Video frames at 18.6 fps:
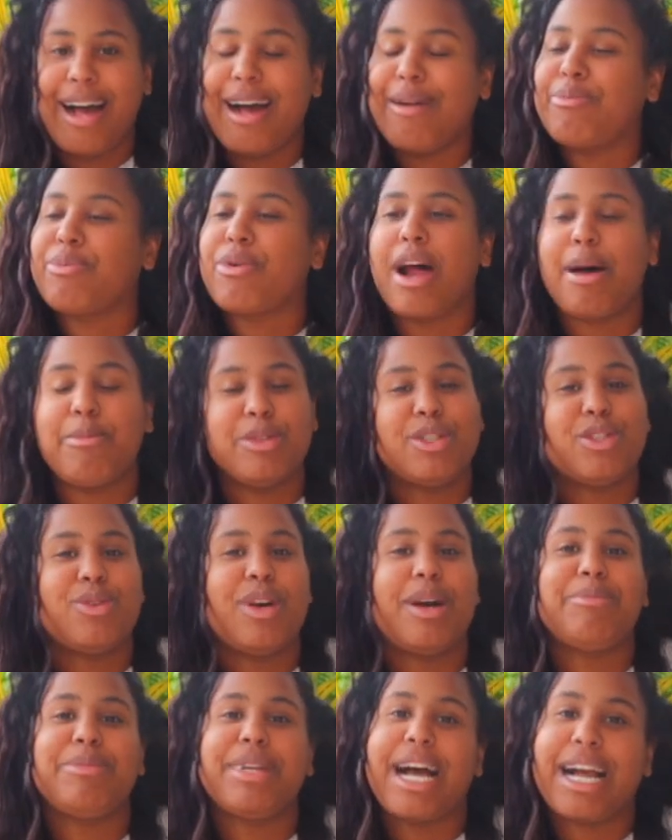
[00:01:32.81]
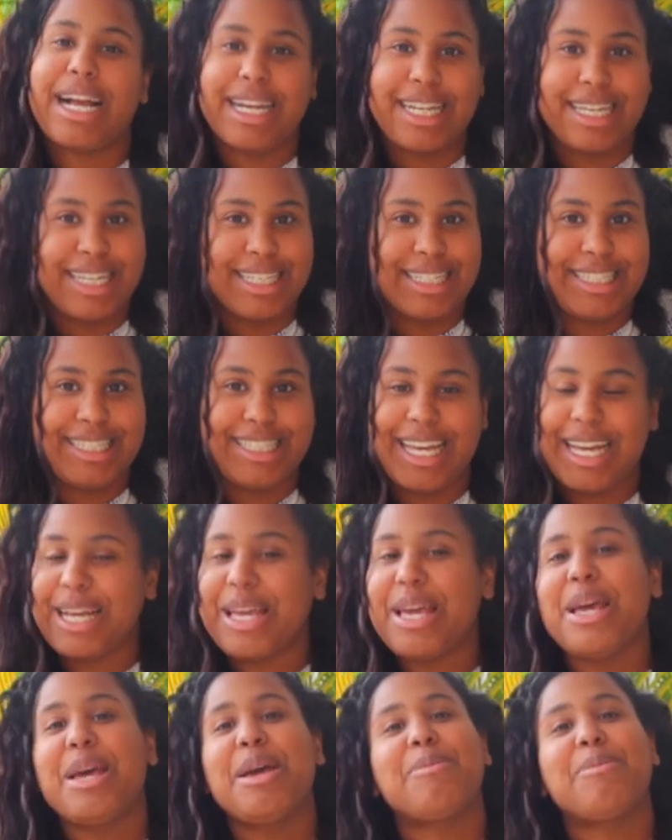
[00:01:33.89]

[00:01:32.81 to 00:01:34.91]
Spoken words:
I promise you I'm not gonna get sick,